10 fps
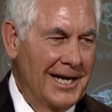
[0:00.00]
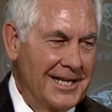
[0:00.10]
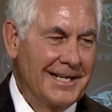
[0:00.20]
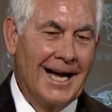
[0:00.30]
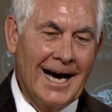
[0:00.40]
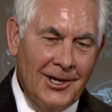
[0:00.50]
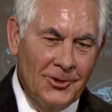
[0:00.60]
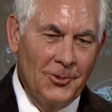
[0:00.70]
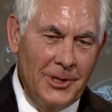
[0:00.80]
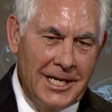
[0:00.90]
late at night
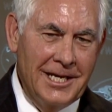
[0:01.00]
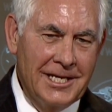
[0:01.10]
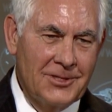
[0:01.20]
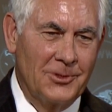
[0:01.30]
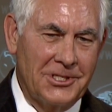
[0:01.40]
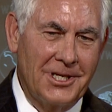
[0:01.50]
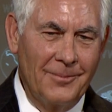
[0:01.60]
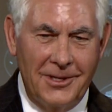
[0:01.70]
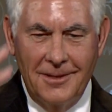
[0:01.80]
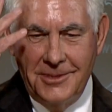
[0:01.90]
on the weekends when
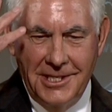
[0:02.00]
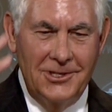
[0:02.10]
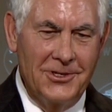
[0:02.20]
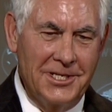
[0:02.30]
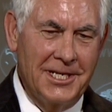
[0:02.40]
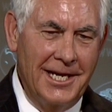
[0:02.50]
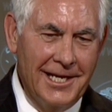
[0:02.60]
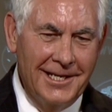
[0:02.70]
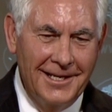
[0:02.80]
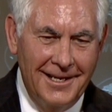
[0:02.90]
something comes into his
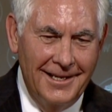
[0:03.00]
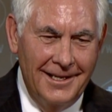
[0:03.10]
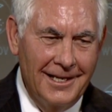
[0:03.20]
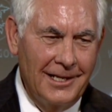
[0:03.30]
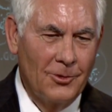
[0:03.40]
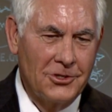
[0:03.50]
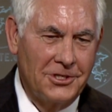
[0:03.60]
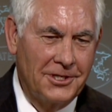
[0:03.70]
head and he wants to